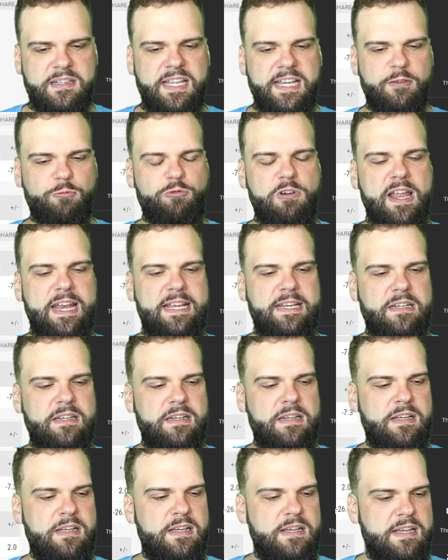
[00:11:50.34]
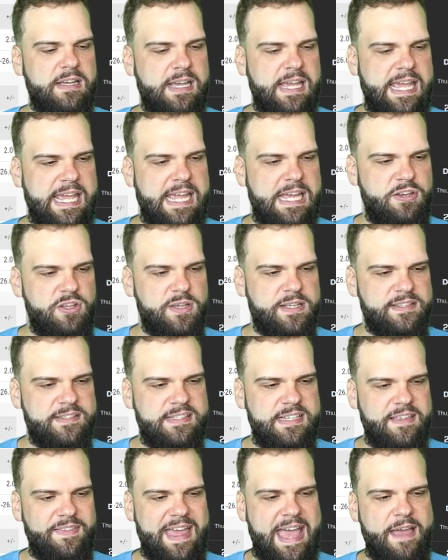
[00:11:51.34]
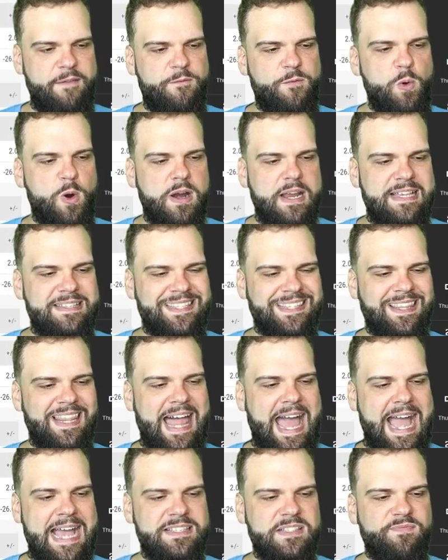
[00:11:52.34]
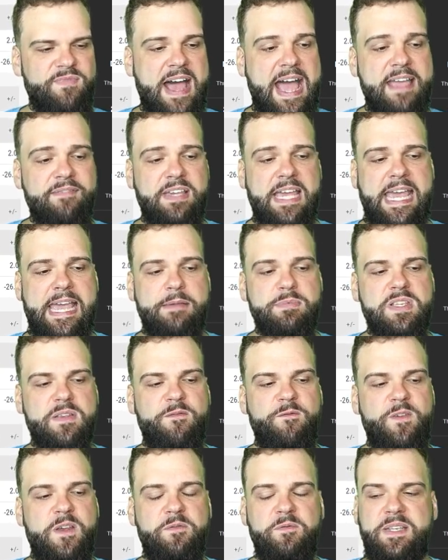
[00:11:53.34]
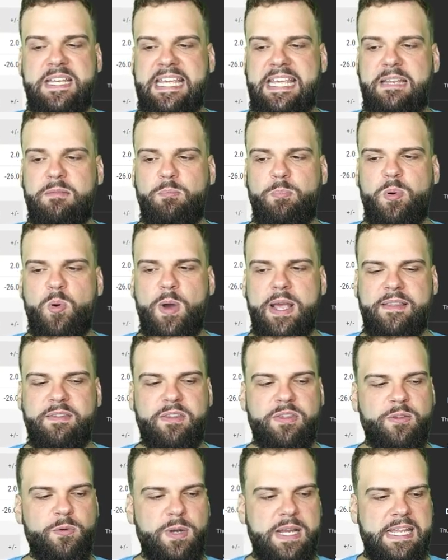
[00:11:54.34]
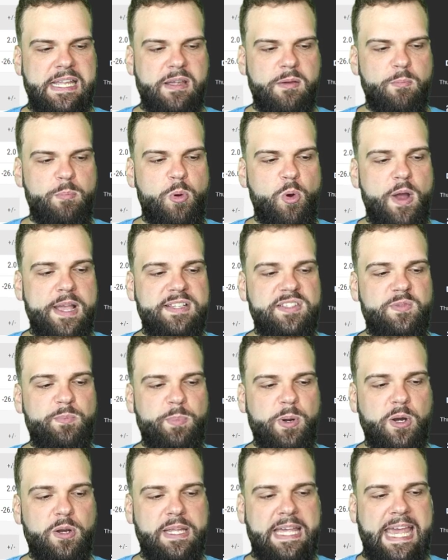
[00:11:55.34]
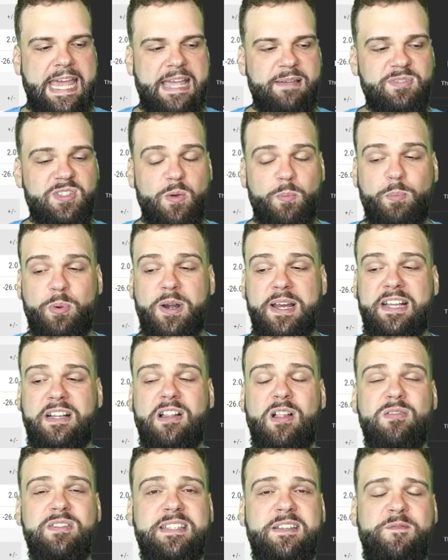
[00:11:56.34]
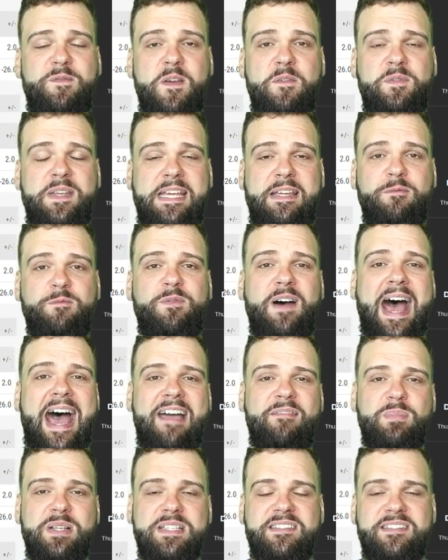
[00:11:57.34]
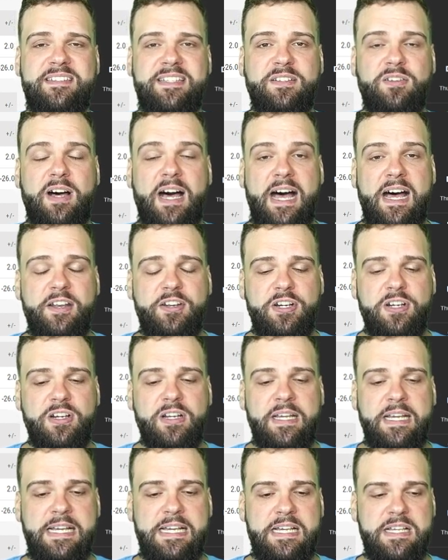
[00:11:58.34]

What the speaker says: Click run it, and you can see that for his last five games, 15.3 points per game. So pretty close to 15.5, but still under.